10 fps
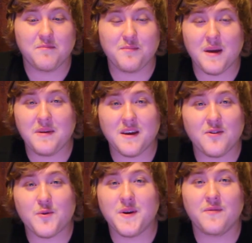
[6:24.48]
maybe
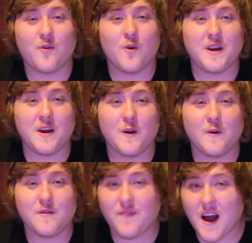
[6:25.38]
in 3 to 4
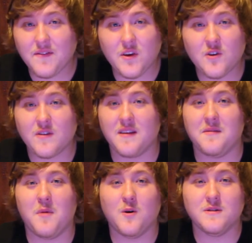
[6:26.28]
years, 5 years at
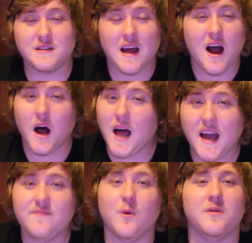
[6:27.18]
the most, I'll
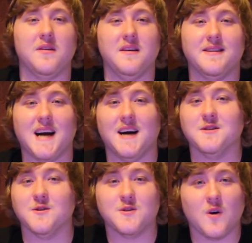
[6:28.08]
have both of these
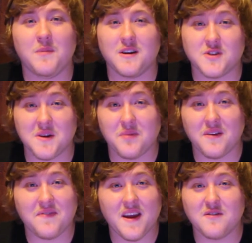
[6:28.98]
consoles. So I'm not trying to play
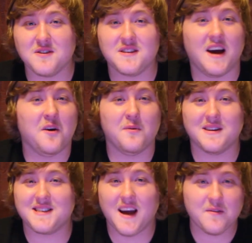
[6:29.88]
favorites. I don't
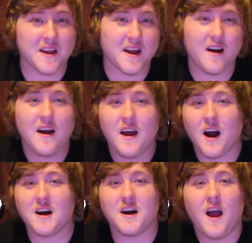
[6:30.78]
want to sound like a
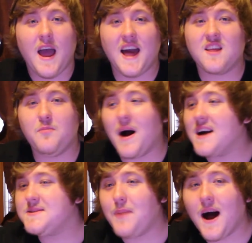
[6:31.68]

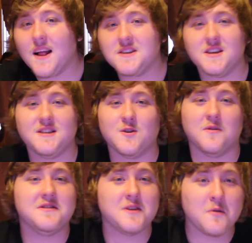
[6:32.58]
Xbox apologist
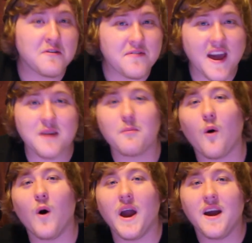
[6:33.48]
or Sony
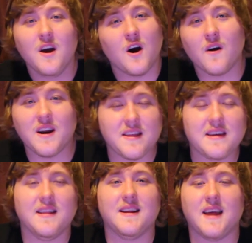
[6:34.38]
fanboy or
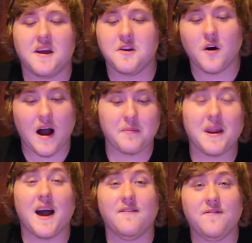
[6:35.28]
anything like that. You know, I'm
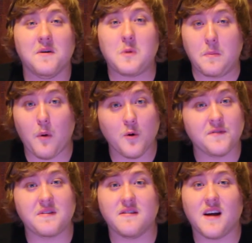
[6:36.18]
gonna have fun with both
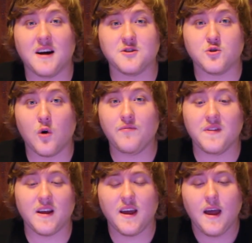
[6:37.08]
of these consoles,
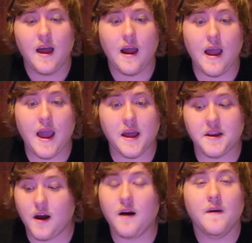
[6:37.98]
hopefully,
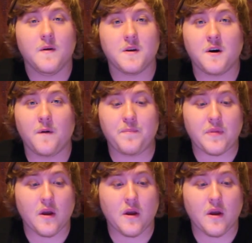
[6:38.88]
and you know,